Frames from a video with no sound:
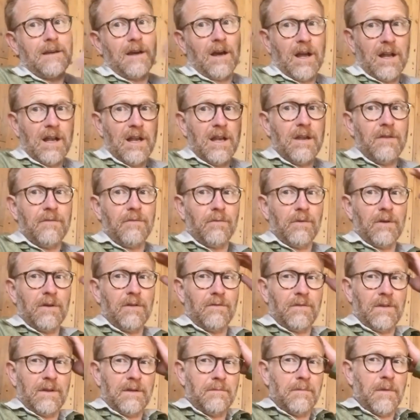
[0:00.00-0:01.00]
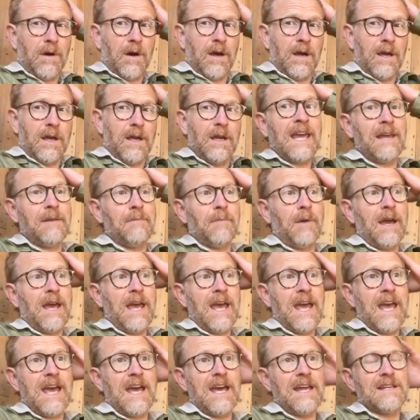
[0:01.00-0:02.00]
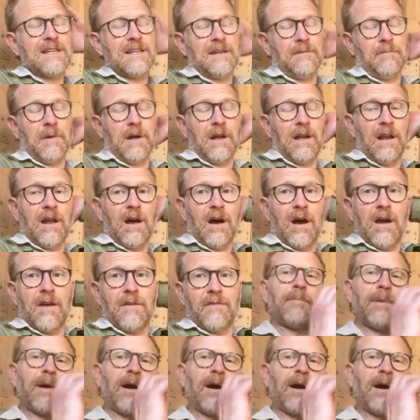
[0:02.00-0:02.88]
I live with in my in my head in my life